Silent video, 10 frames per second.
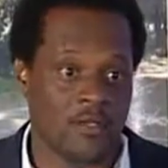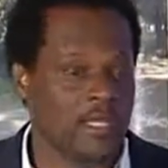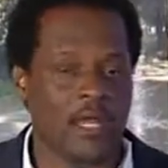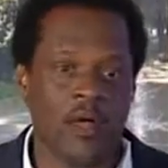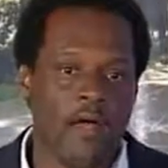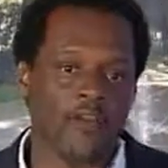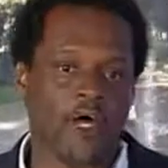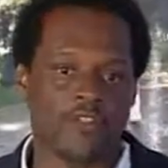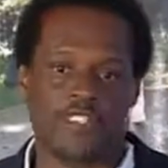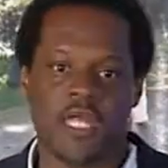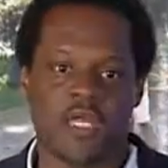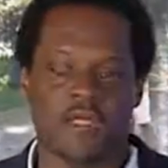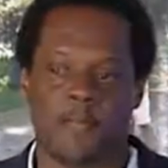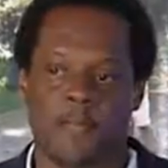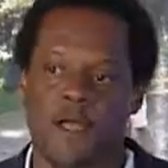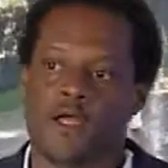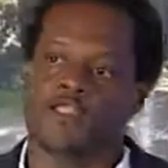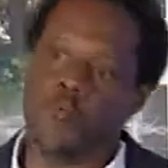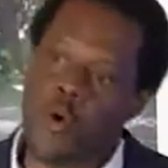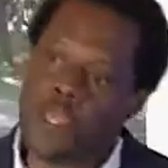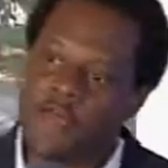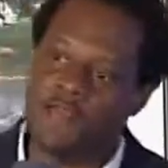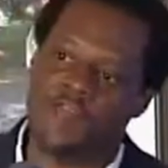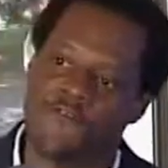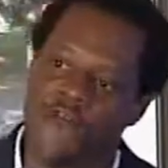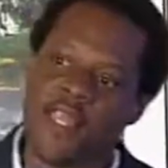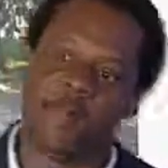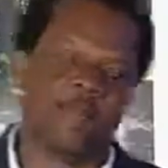They don't have an understanding. So what we have to develop